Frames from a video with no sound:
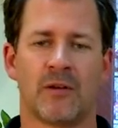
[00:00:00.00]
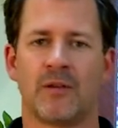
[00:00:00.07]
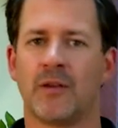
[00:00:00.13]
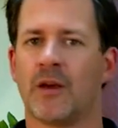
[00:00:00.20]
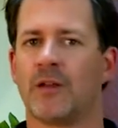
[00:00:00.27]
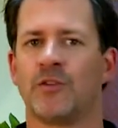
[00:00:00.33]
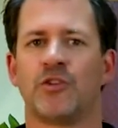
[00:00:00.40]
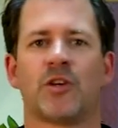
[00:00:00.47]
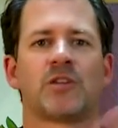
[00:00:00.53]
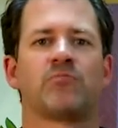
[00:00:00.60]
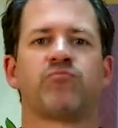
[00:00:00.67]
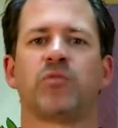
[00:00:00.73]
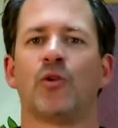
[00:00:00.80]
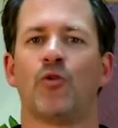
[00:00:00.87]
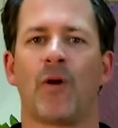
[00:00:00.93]
you
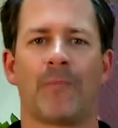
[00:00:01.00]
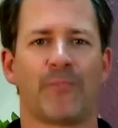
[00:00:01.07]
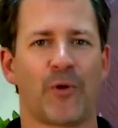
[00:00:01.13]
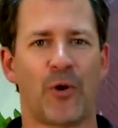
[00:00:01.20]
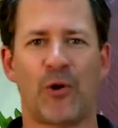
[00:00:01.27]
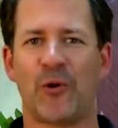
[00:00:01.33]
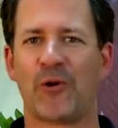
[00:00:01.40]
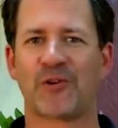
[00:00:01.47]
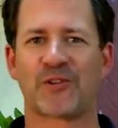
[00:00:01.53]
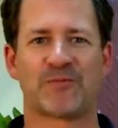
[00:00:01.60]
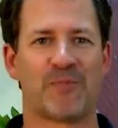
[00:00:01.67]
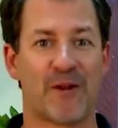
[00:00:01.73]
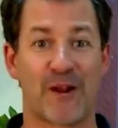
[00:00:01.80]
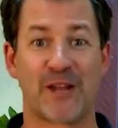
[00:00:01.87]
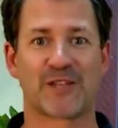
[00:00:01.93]
just blew up the whole
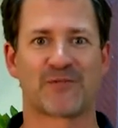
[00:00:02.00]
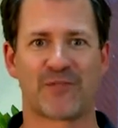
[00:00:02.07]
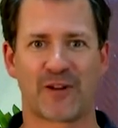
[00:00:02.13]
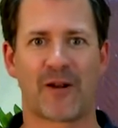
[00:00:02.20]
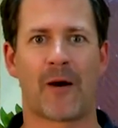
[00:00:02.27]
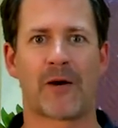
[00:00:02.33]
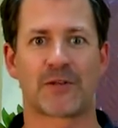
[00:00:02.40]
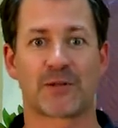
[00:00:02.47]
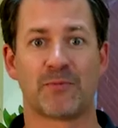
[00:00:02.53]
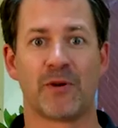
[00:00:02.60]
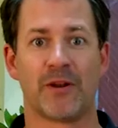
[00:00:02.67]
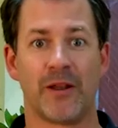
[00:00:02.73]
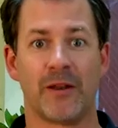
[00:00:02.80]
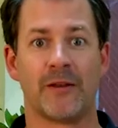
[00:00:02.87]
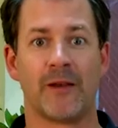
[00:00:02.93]
experience for the customer,
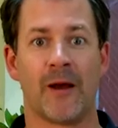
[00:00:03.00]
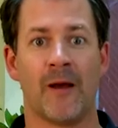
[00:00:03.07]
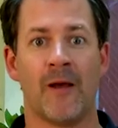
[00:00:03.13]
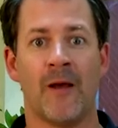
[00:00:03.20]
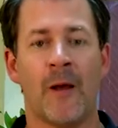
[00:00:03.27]
didn't you?